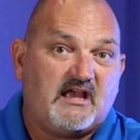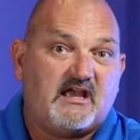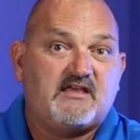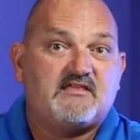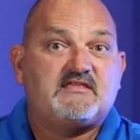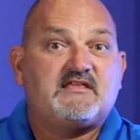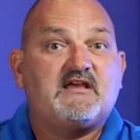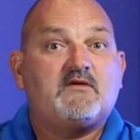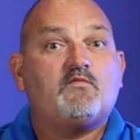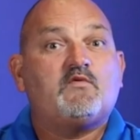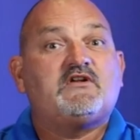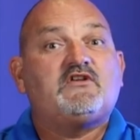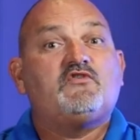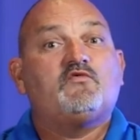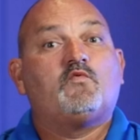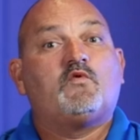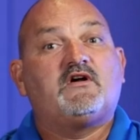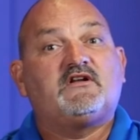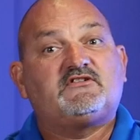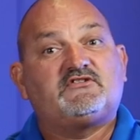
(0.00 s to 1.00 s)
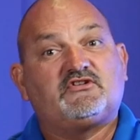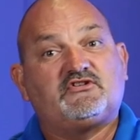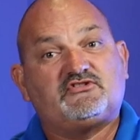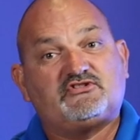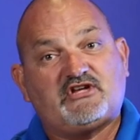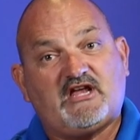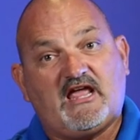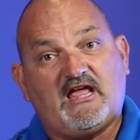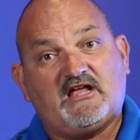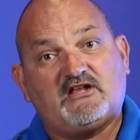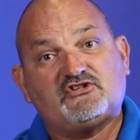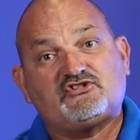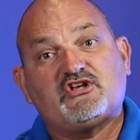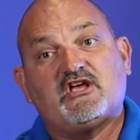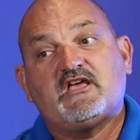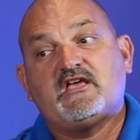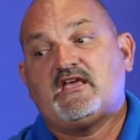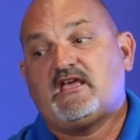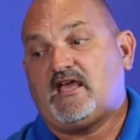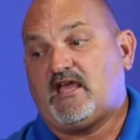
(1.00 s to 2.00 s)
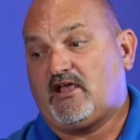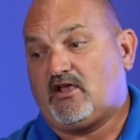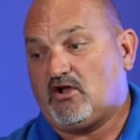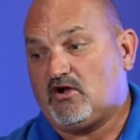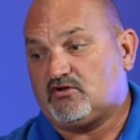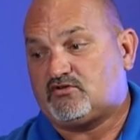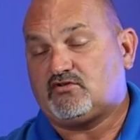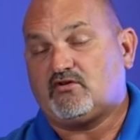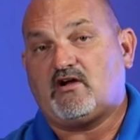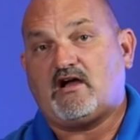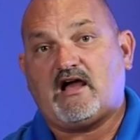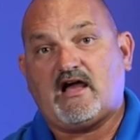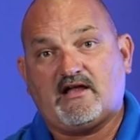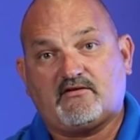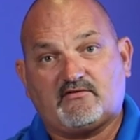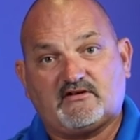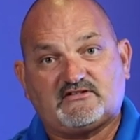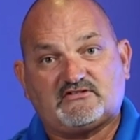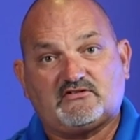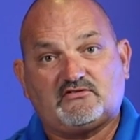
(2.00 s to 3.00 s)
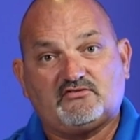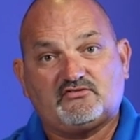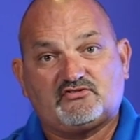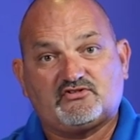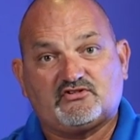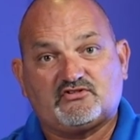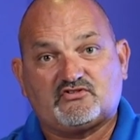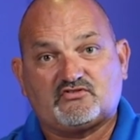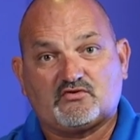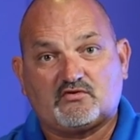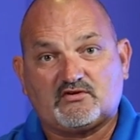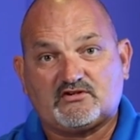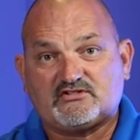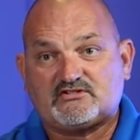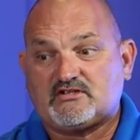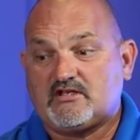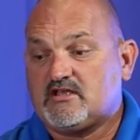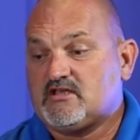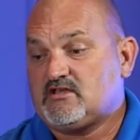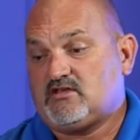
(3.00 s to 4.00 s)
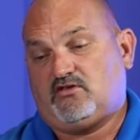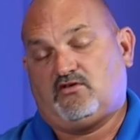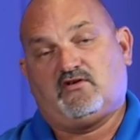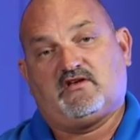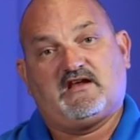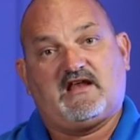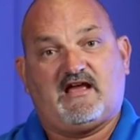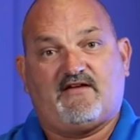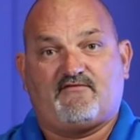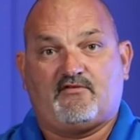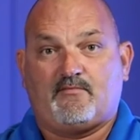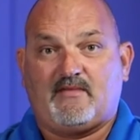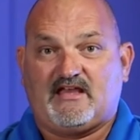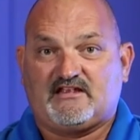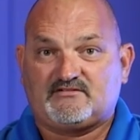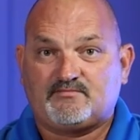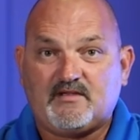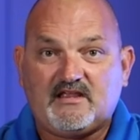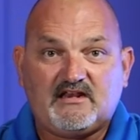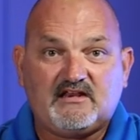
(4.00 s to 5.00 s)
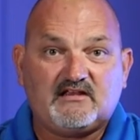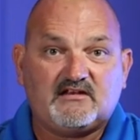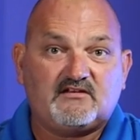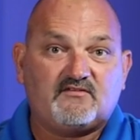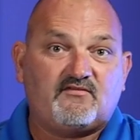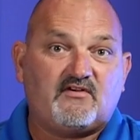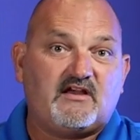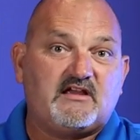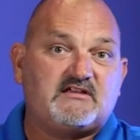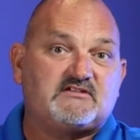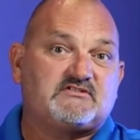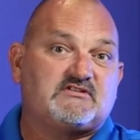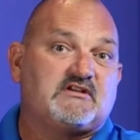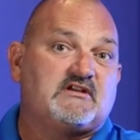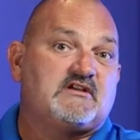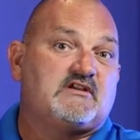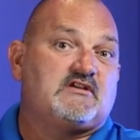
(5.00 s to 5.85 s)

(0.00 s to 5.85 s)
And then when you want to change and go to a high resolution source, you can have a mass media device,